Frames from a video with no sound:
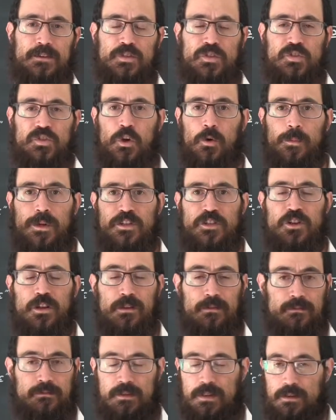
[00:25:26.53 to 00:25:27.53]
so much,
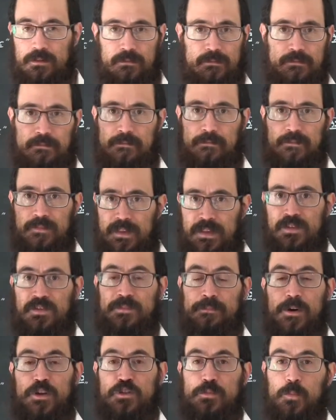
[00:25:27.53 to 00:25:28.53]

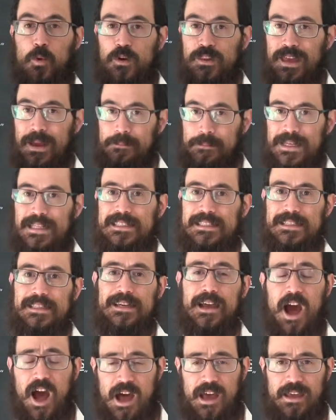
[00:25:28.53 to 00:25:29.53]
there's much more that meets
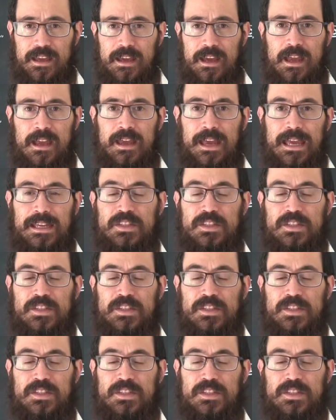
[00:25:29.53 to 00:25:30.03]
the eye.